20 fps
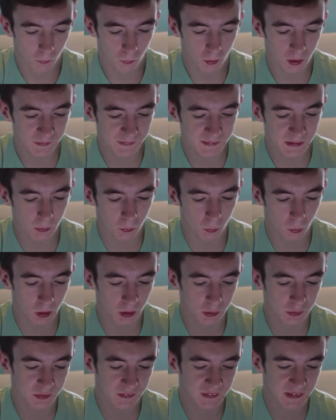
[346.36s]
What's the
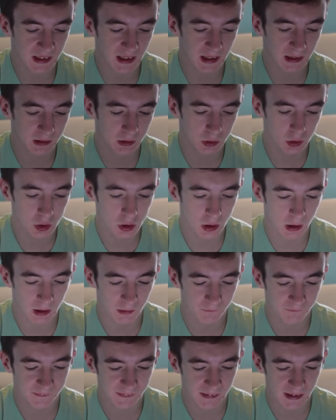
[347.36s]
worst tic you
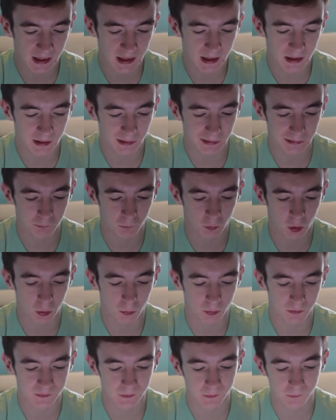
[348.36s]
have said and where
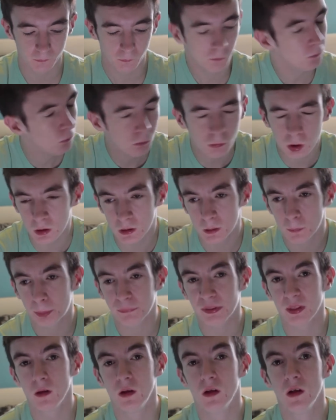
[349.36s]
was it?
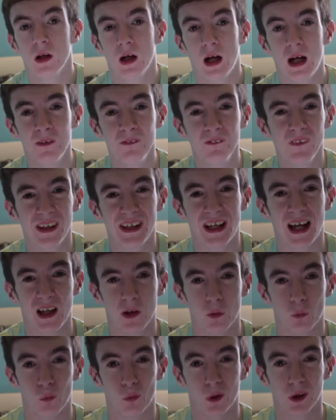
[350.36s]
I haven't really had
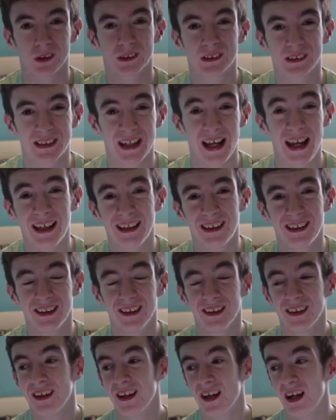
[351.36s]
a worst tic.
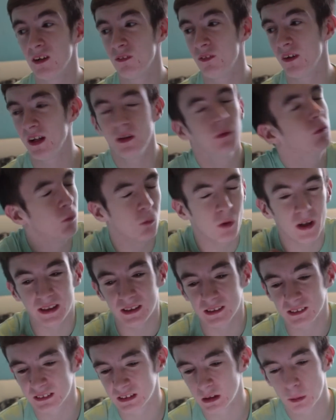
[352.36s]
I've had
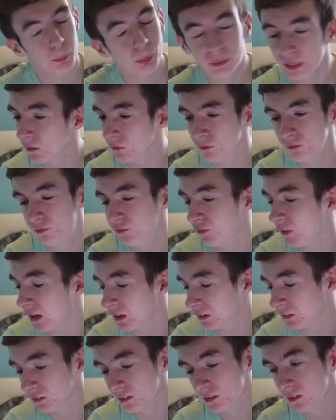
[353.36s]
wankers.
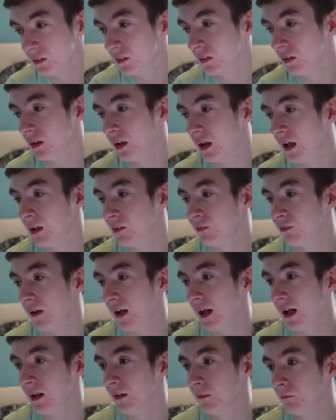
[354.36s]
Fuck. I've
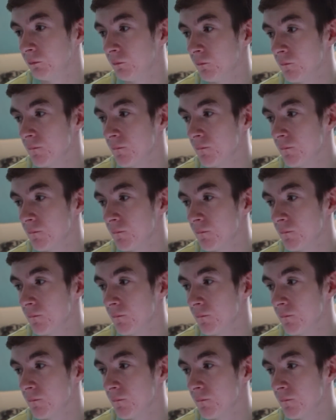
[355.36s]
had...